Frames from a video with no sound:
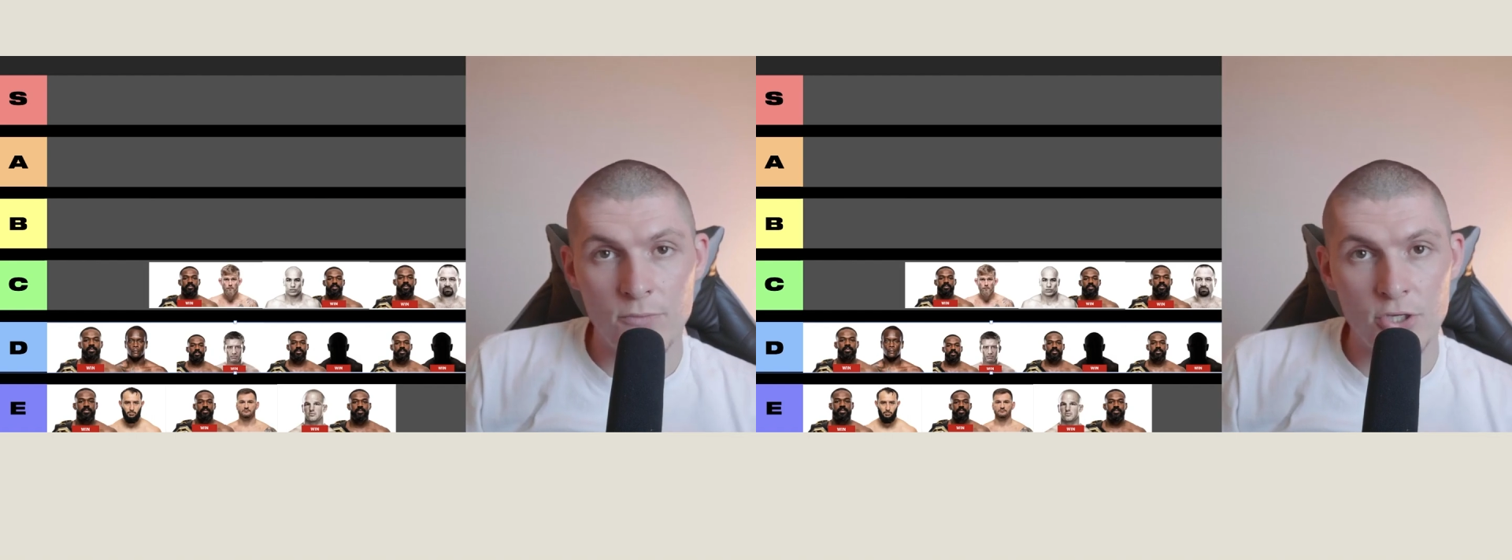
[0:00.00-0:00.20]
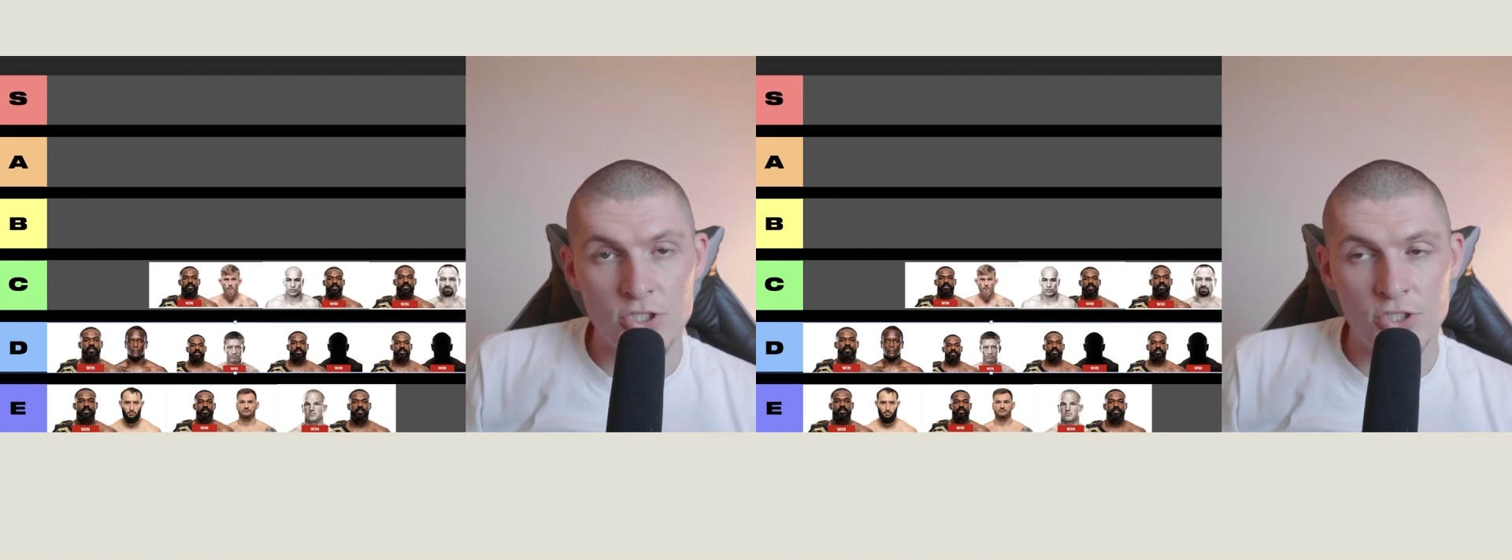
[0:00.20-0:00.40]

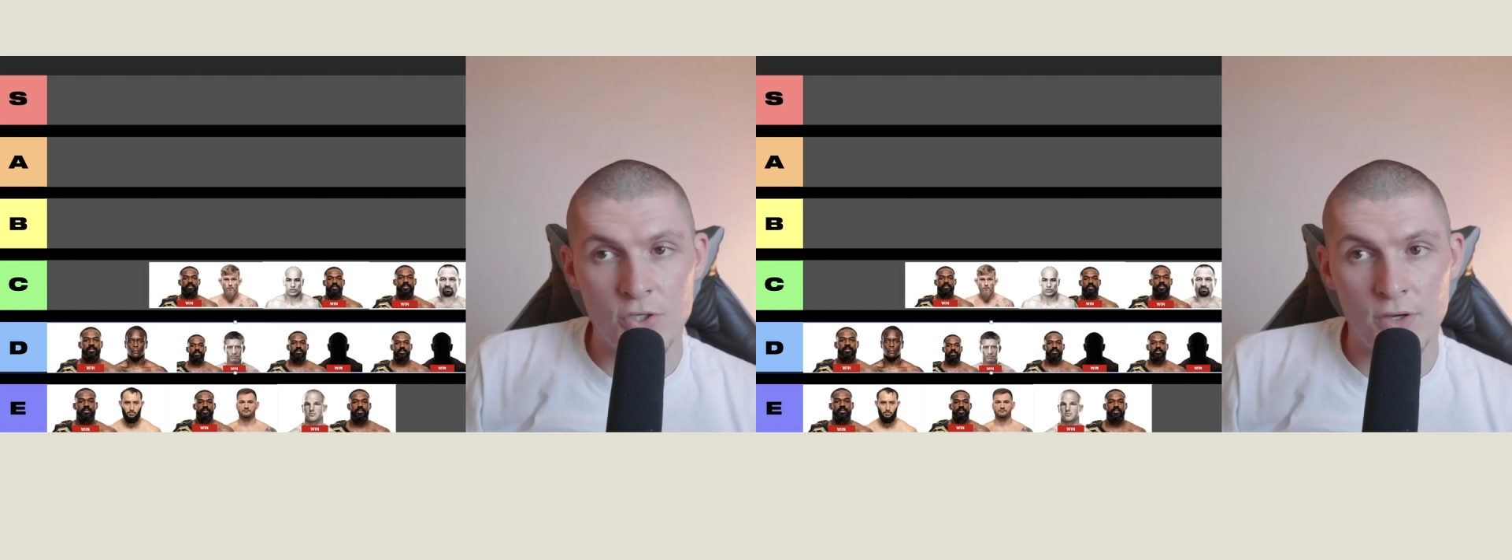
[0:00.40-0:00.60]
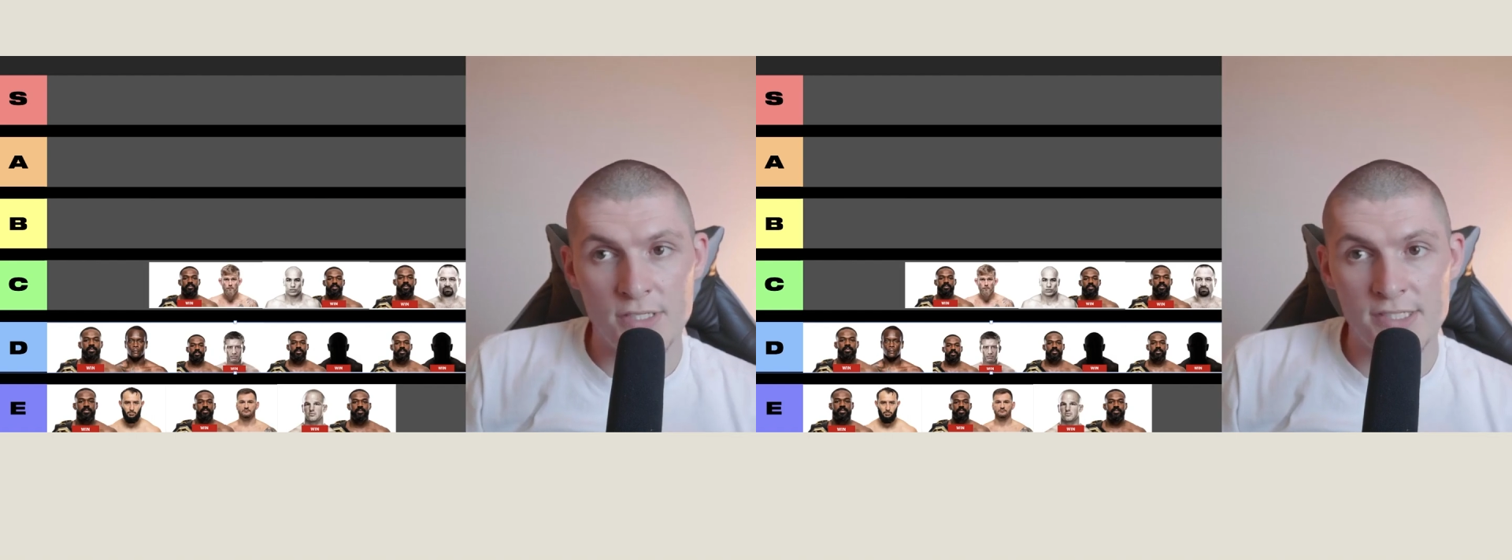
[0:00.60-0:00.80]
which it
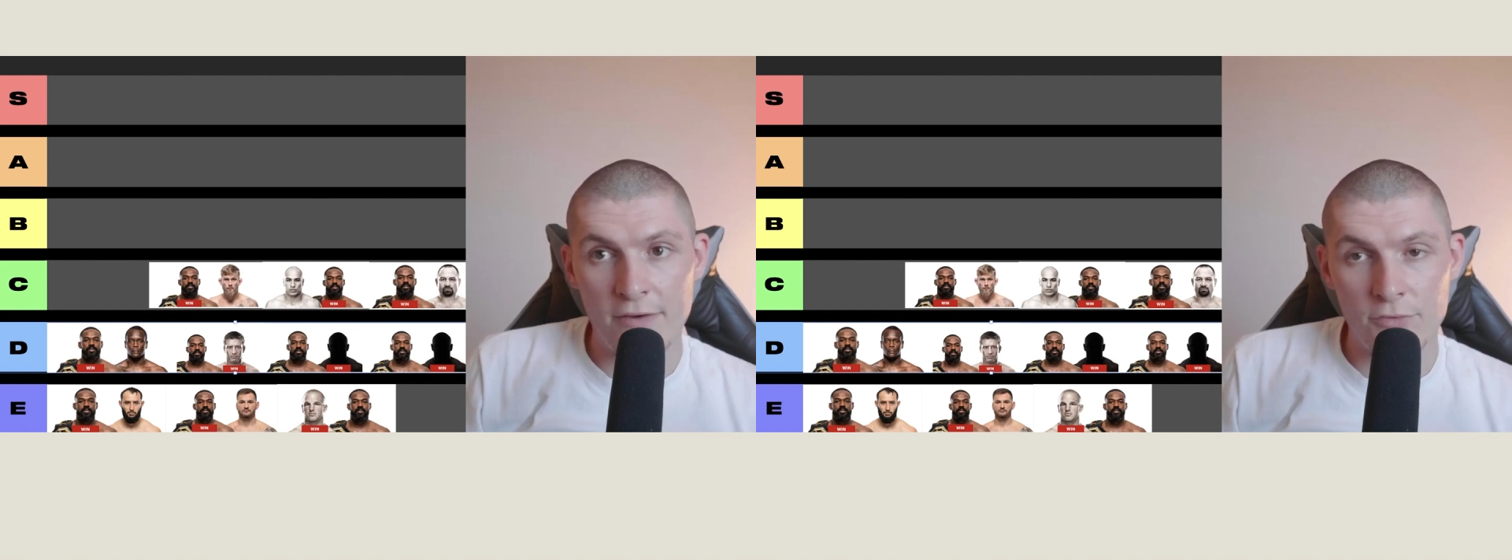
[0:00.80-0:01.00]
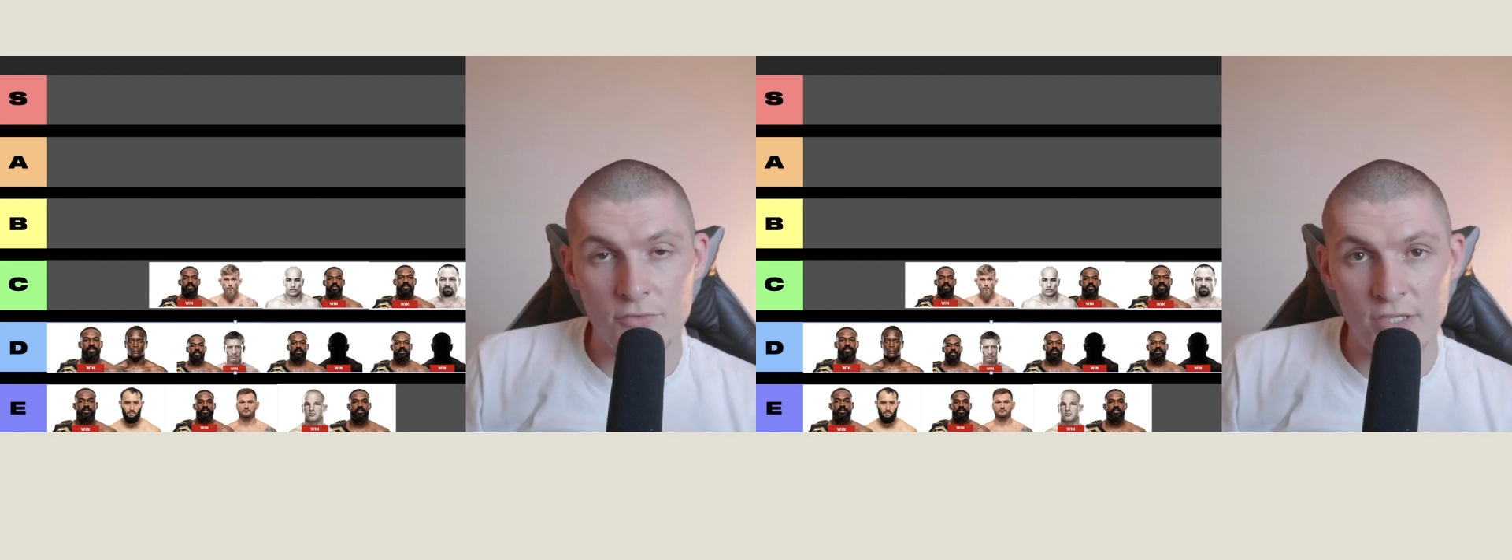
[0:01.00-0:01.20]
took
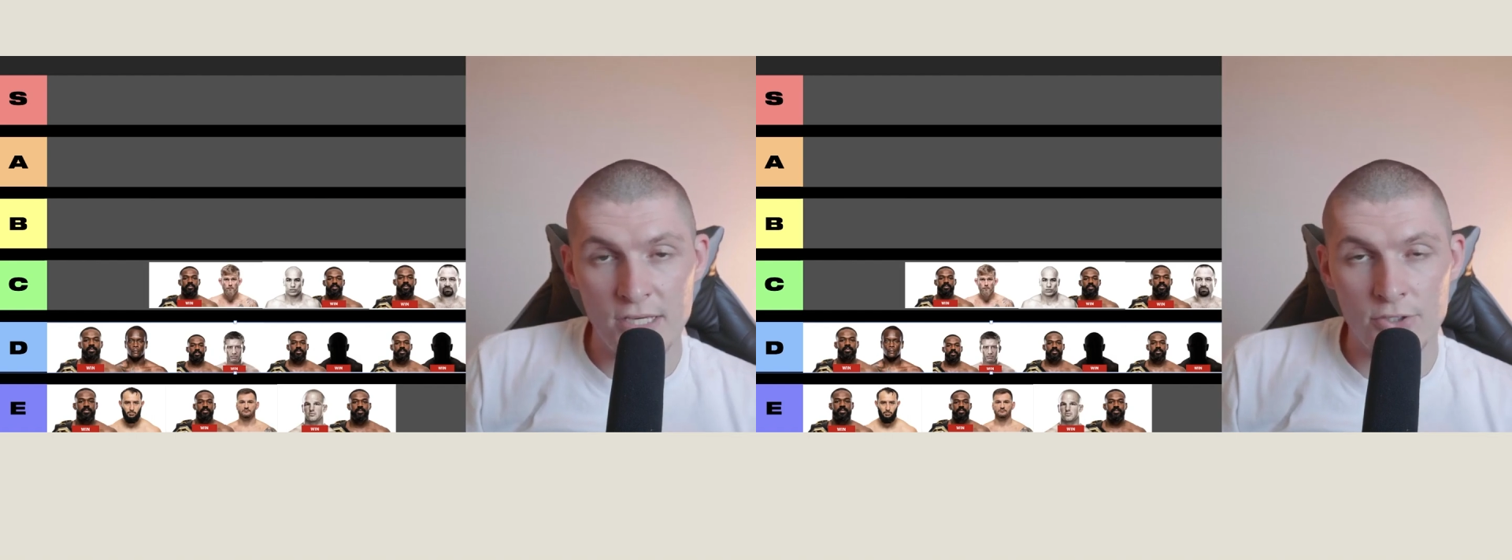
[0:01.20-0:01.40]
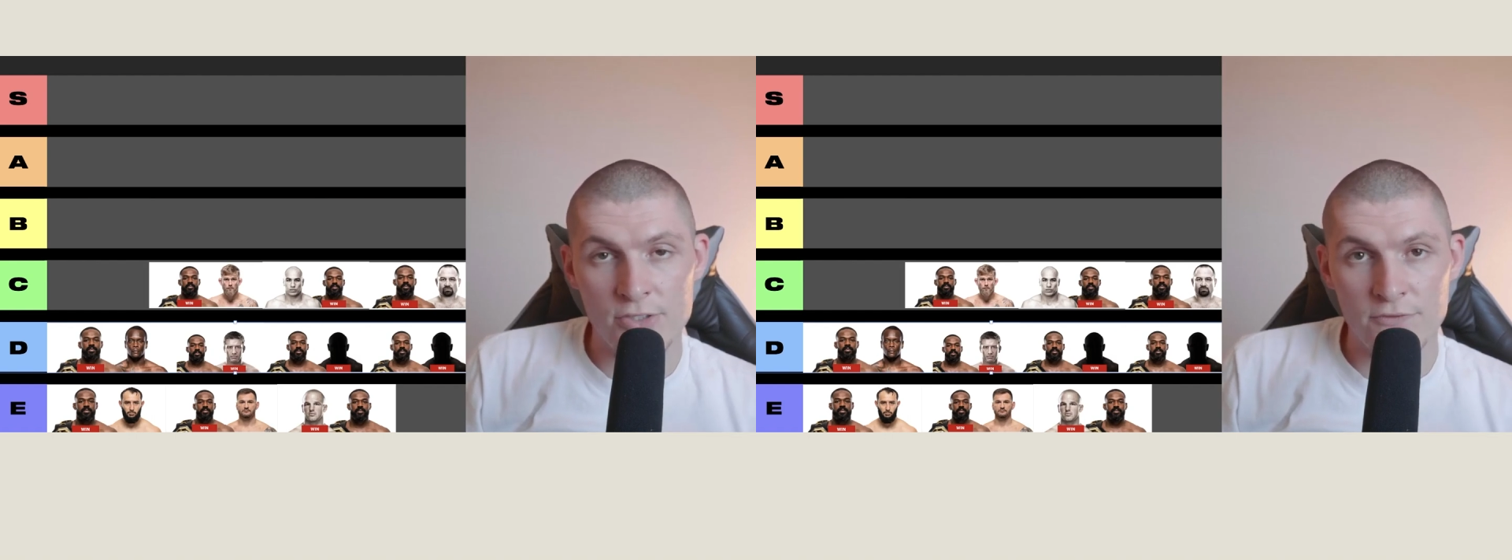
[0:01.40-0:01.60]
several
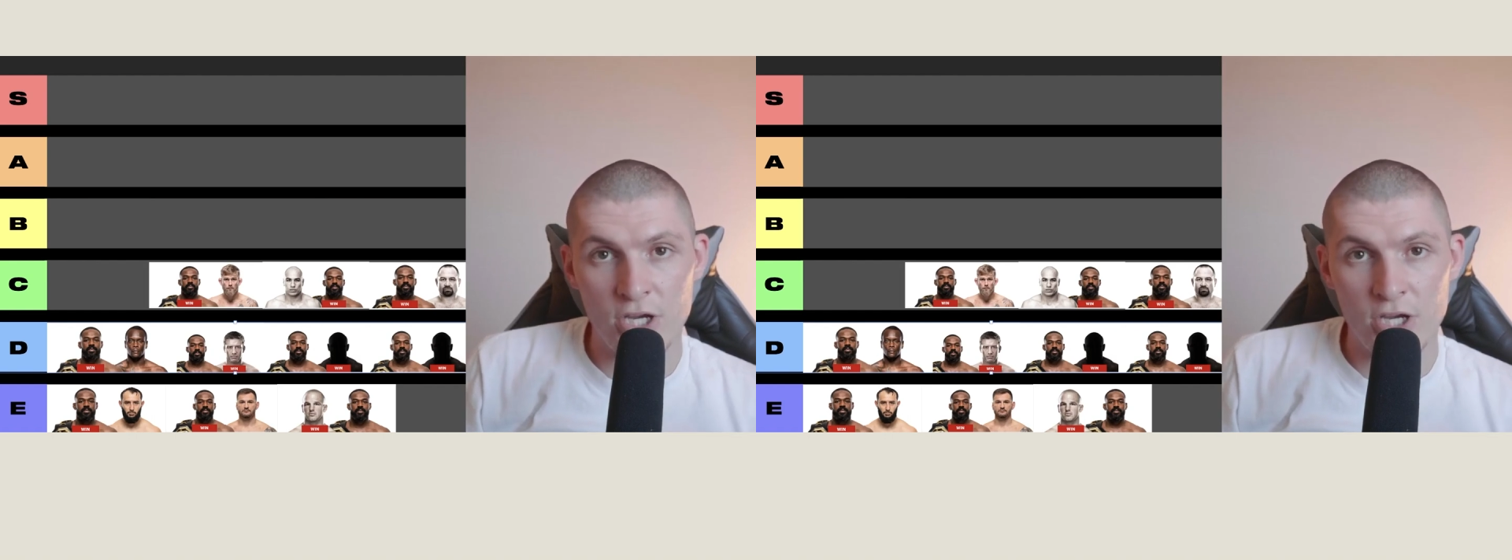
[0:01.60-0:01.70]
years of